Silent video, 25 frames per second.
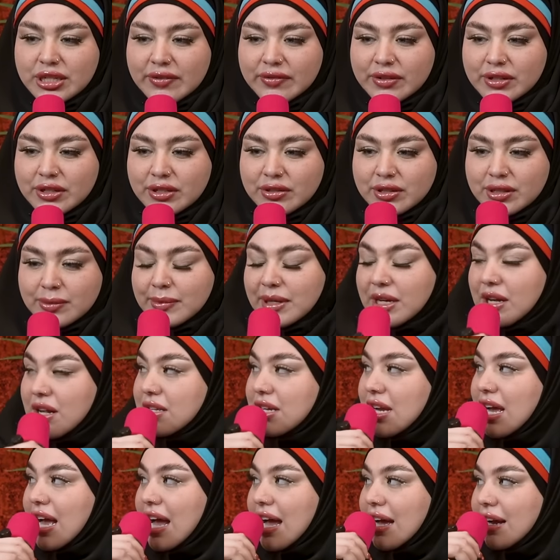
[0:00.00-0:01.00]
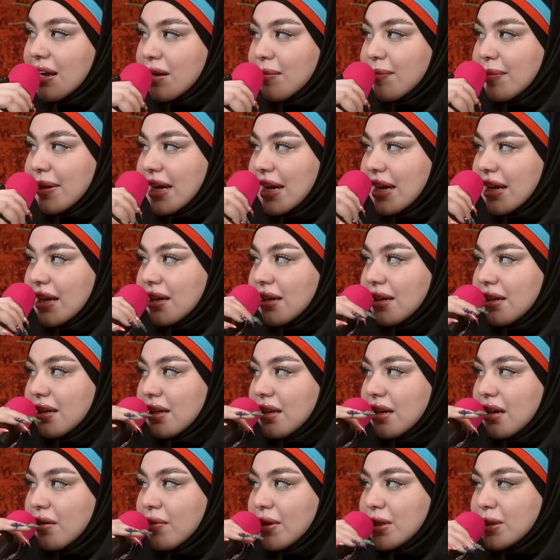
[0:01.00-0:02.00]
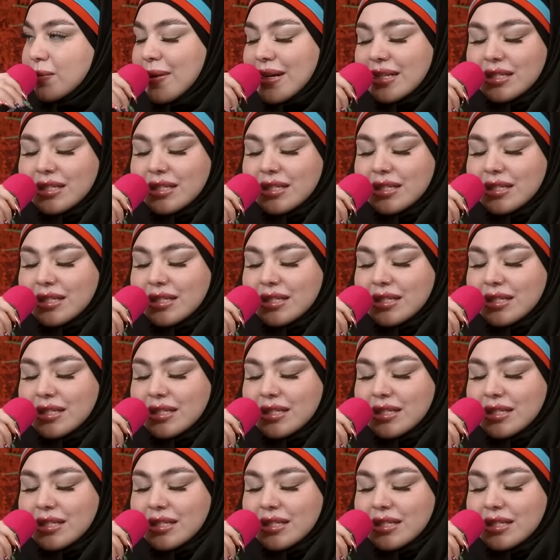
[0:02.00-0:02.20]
you have to do something called an IRB, mm-hmm. which